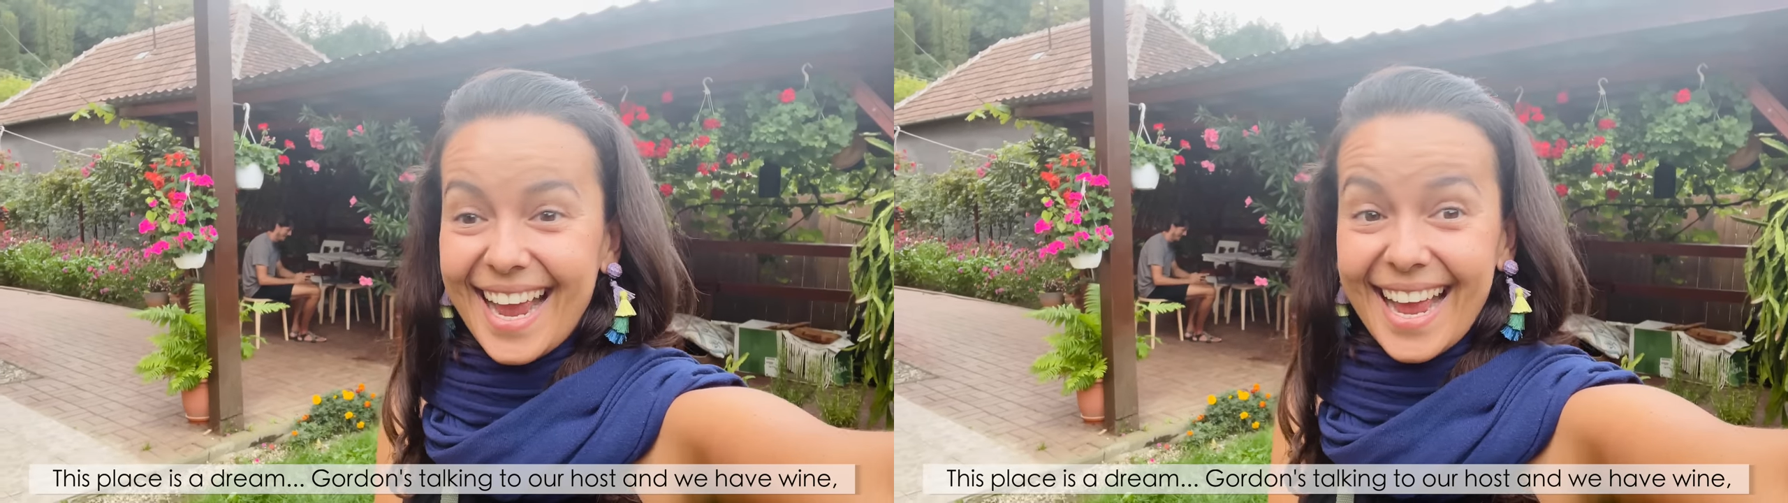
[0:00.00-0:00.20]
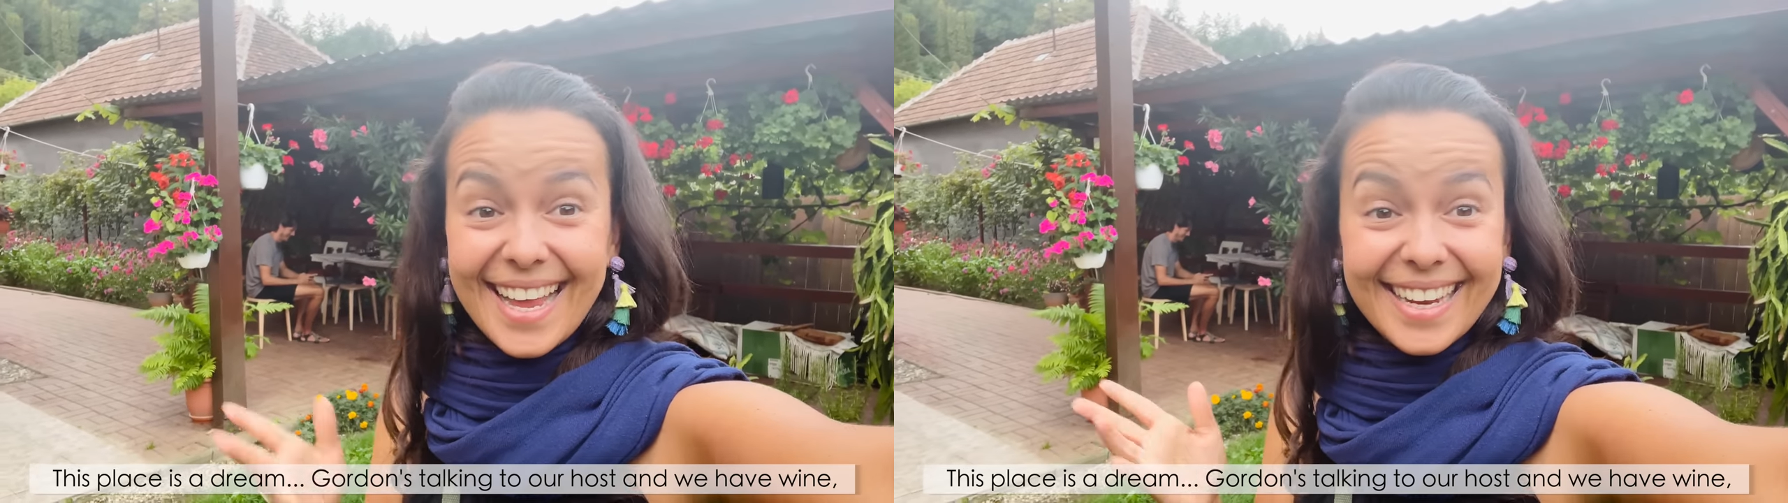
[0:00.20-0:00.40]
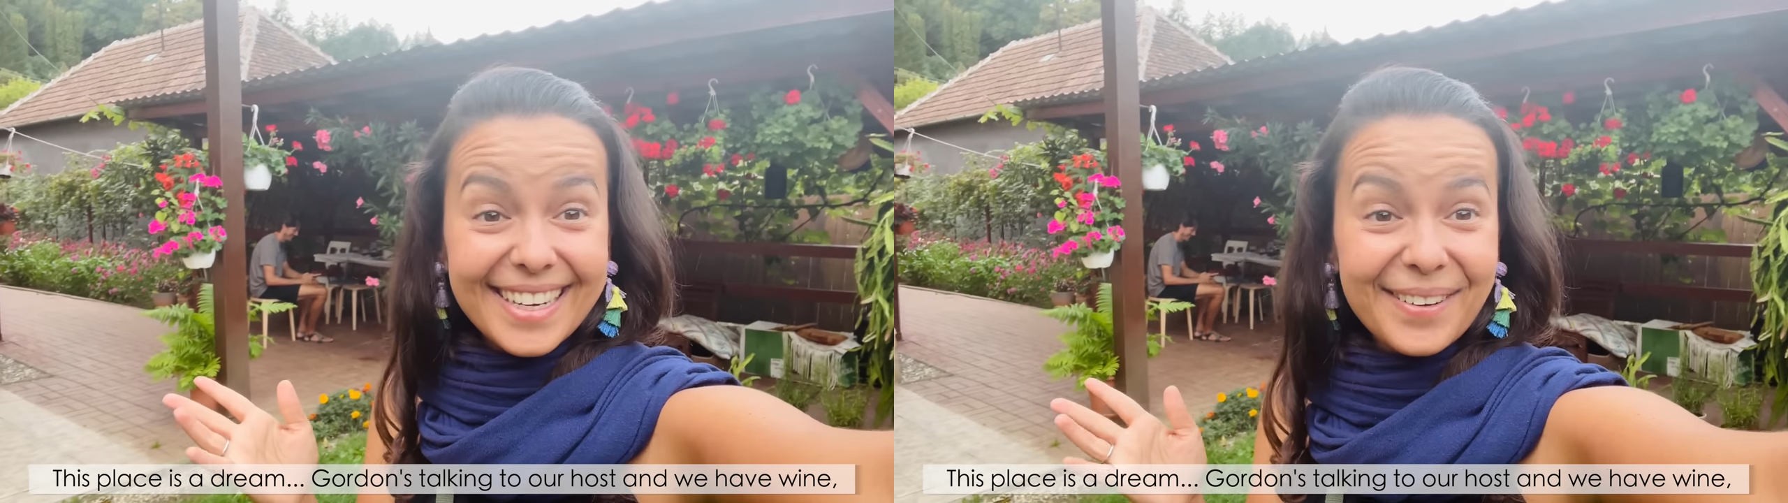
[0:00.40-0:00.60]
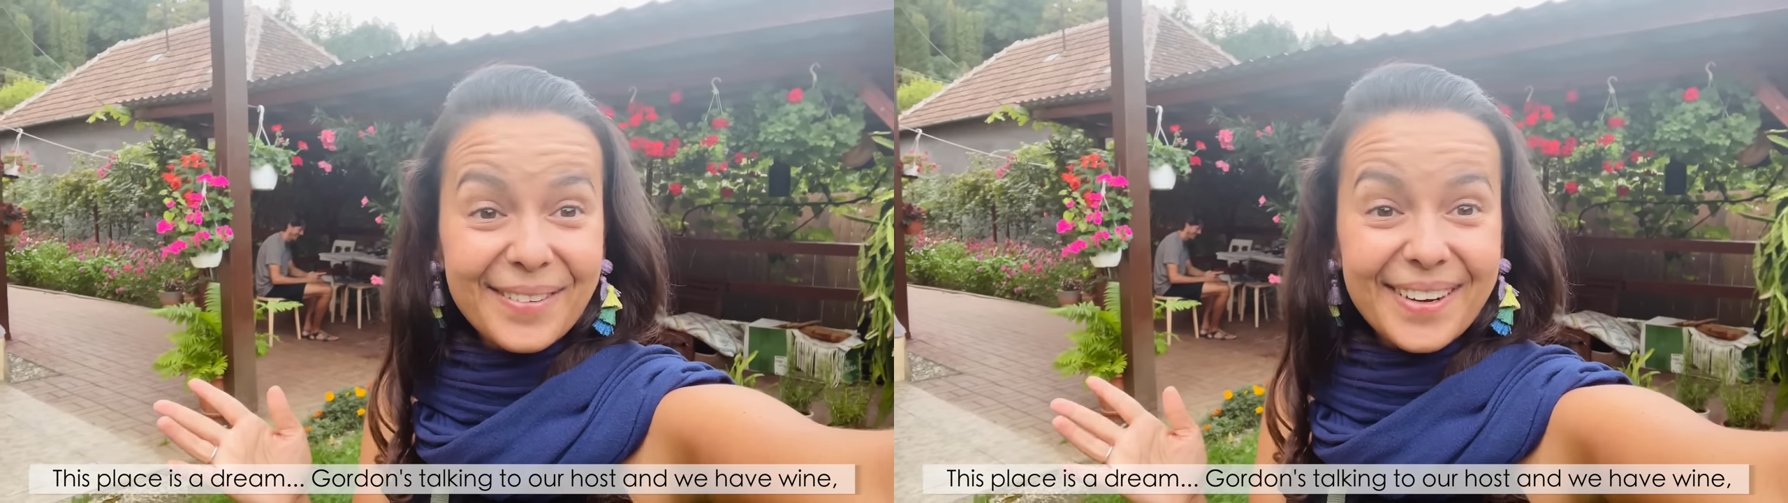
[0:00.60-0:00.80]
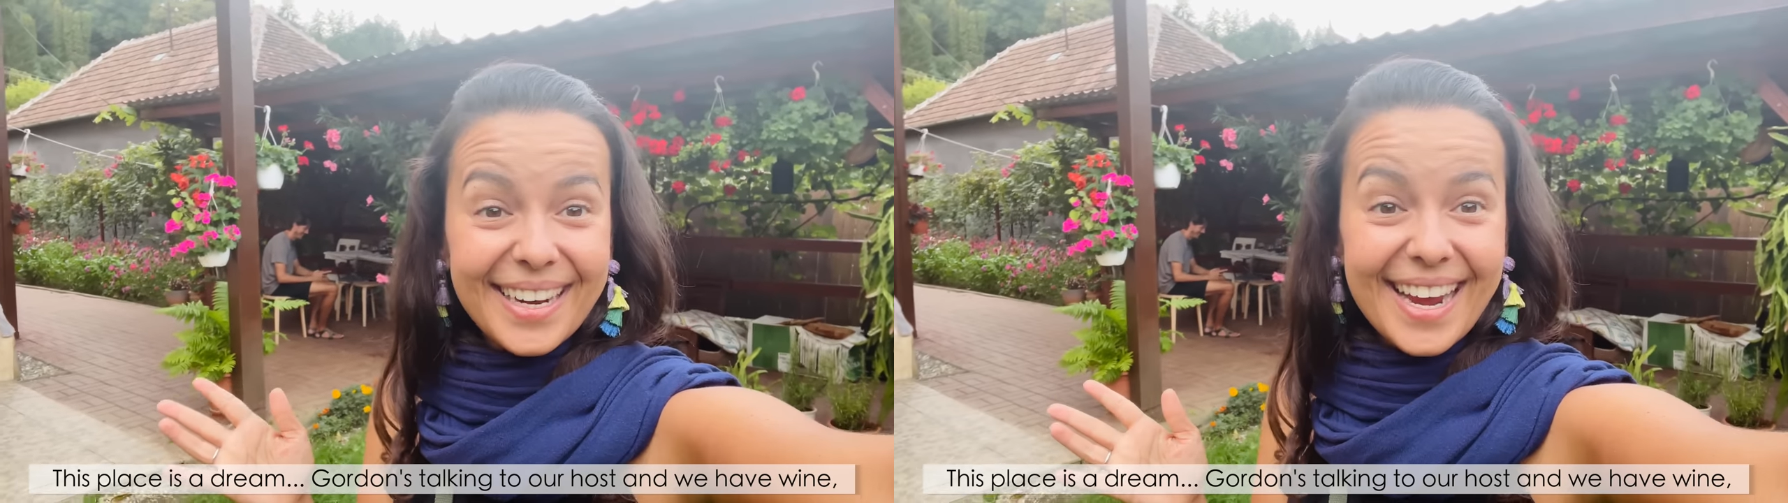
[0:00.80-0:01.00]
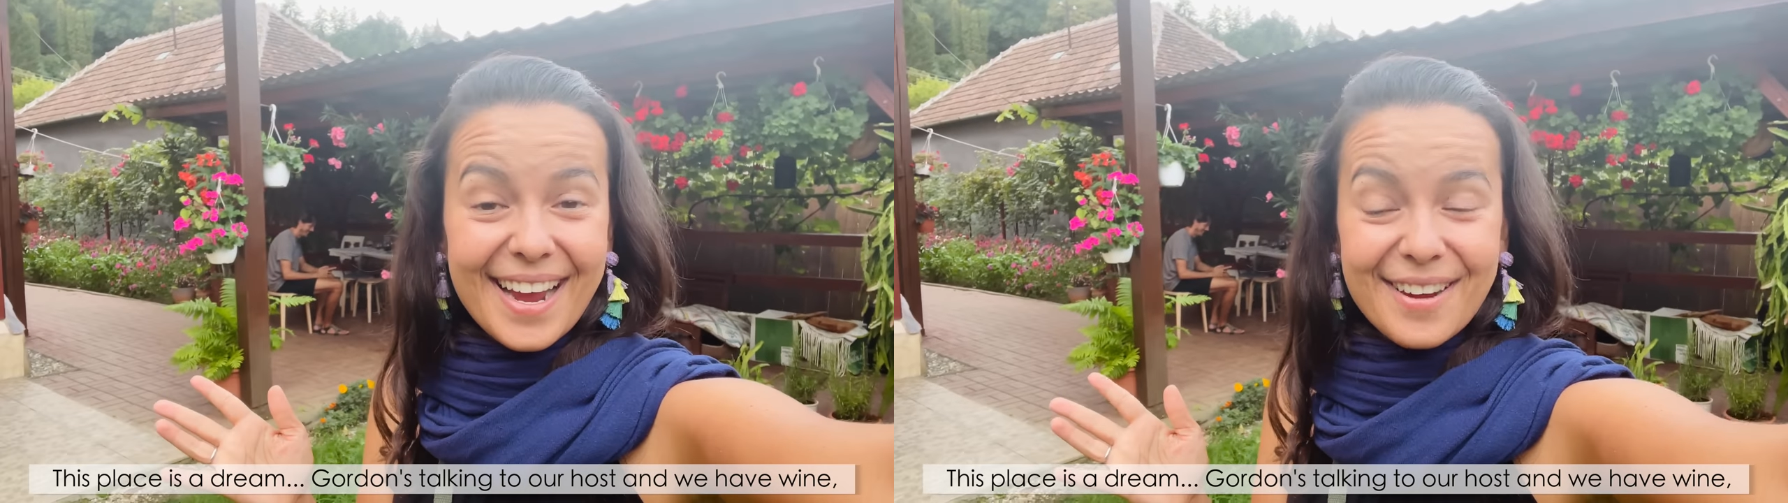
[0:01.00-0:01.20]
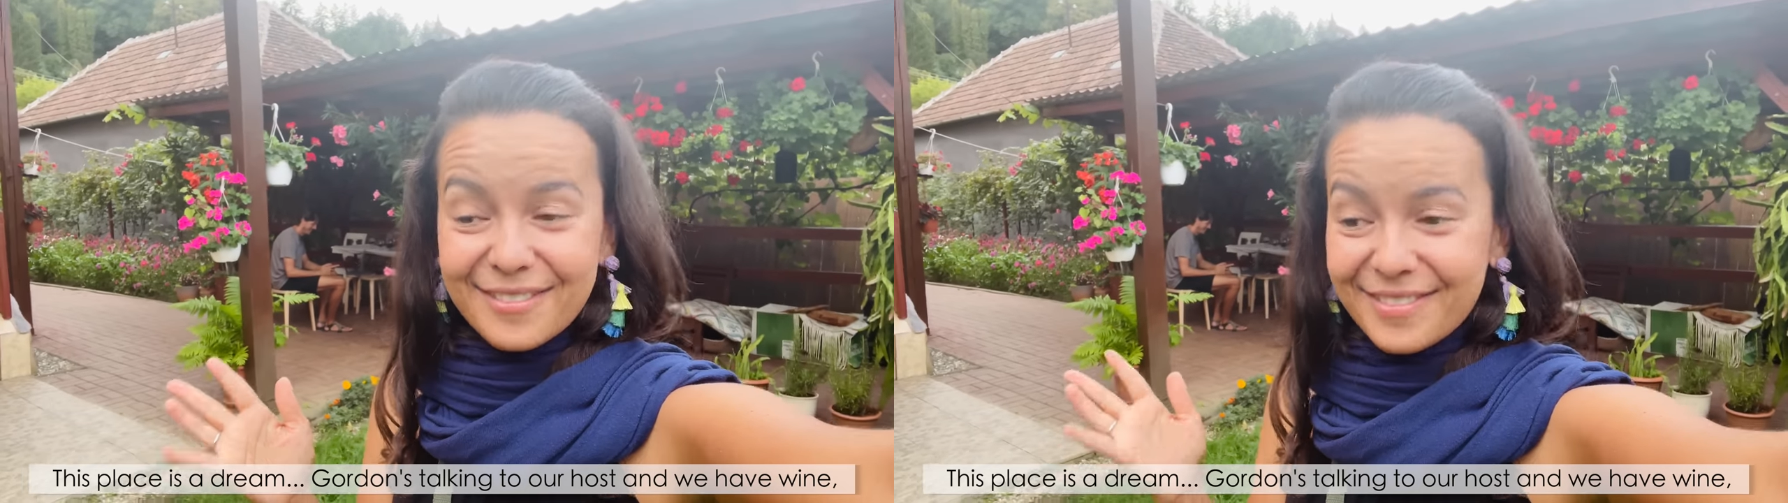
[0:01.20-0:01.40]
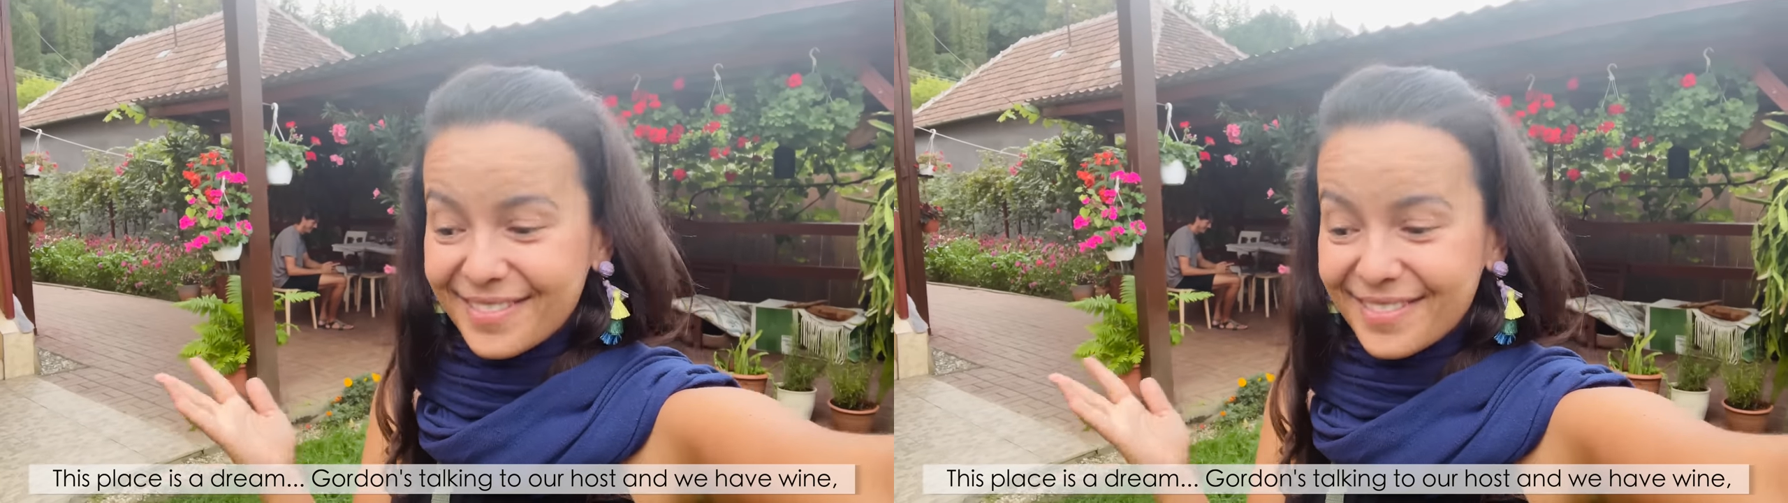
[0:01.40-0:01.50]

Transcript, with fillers: And we have